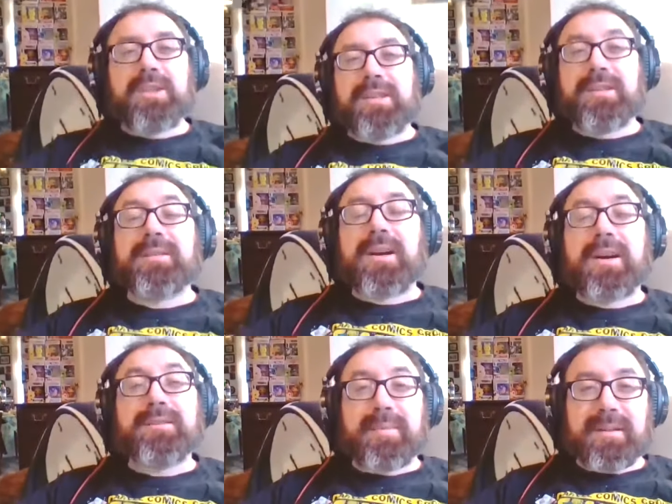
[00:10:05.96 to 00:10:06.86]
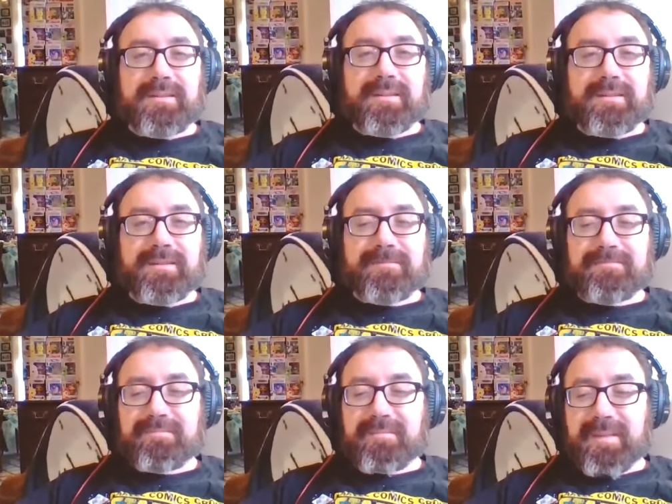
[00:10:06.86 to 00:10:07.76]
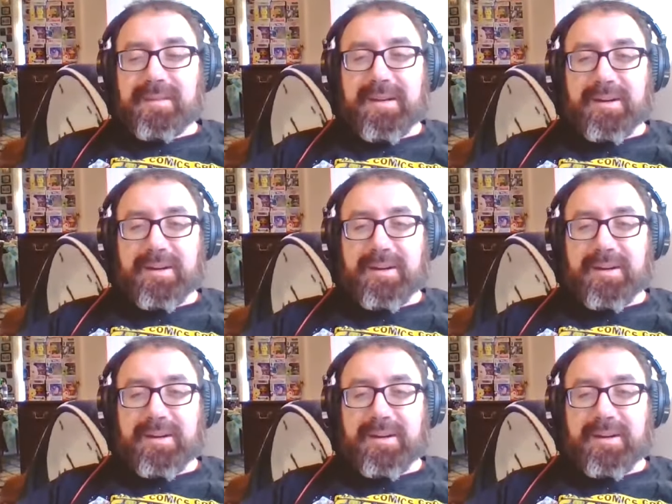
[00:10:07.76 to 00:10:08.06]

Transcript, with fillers: she killed the husband, mm-hmm.